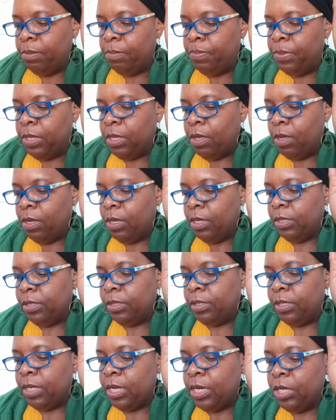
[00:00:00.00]

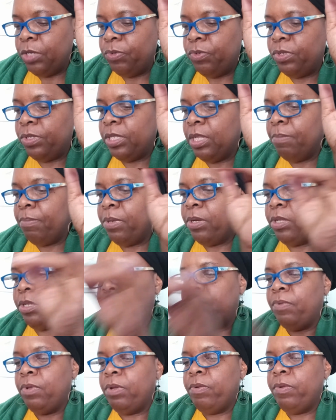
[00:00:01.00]
because, not interesting, but
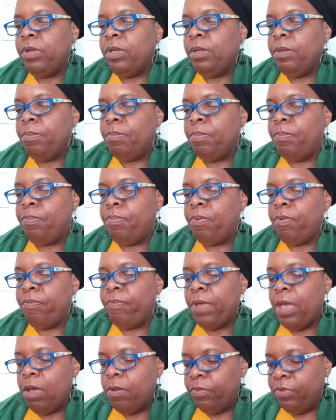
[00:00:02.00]
it's very
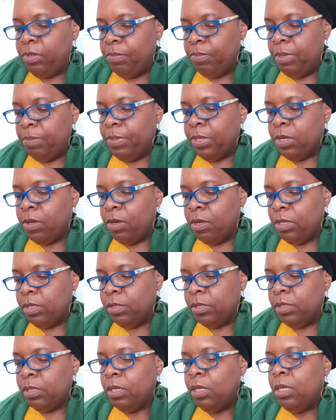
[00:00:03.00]
profound to me
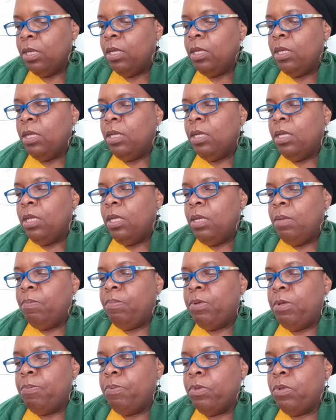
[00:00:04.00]
because
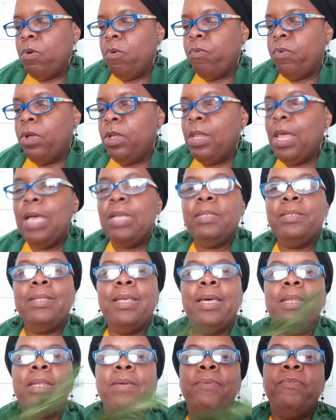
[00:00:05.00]
people don't realize
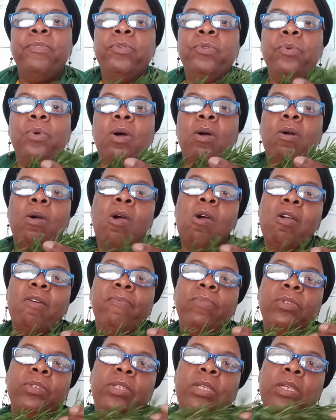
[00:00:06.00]
that if you are
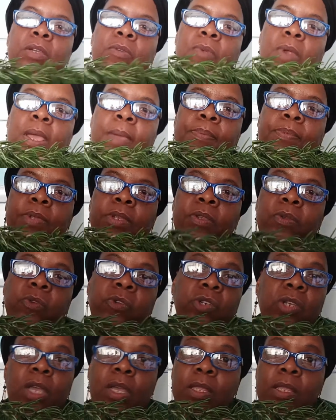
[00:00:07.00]
harvesting grapes and you
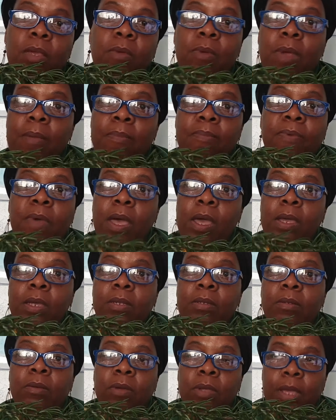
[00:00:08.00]
shake the
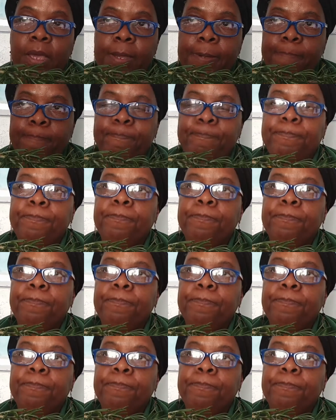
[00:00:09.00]
grapevine, okay,